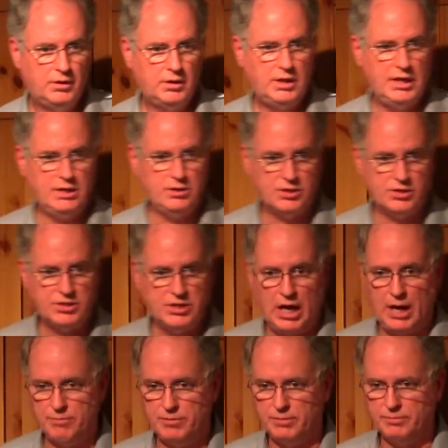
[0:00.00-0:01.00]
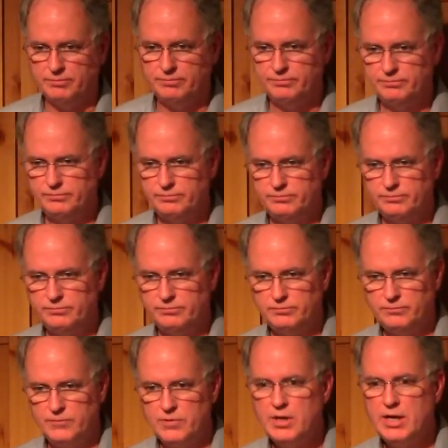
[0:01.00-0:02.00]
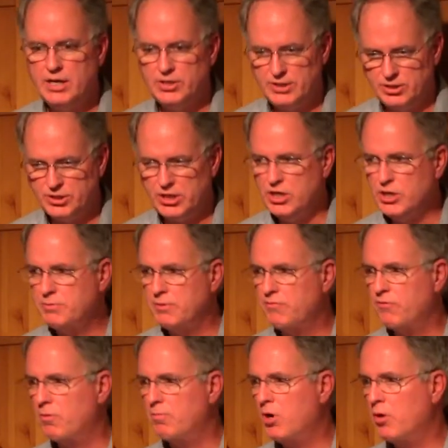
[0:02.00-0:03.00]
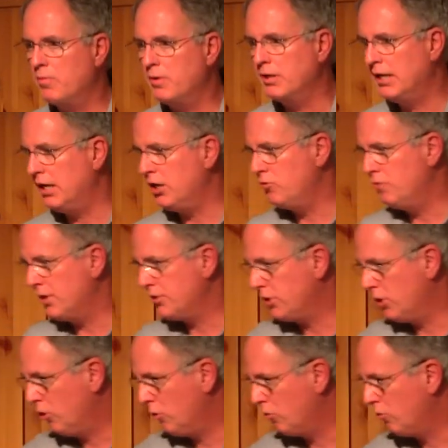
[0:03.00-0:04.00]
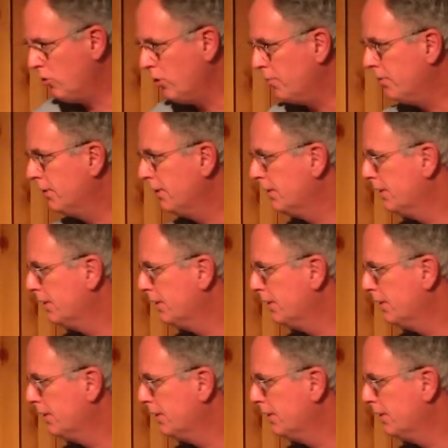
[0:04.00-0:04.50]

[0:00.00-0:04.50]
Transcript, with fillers: The king just stopped him. He said, Excuse me for a moment, and he addressed the whole group.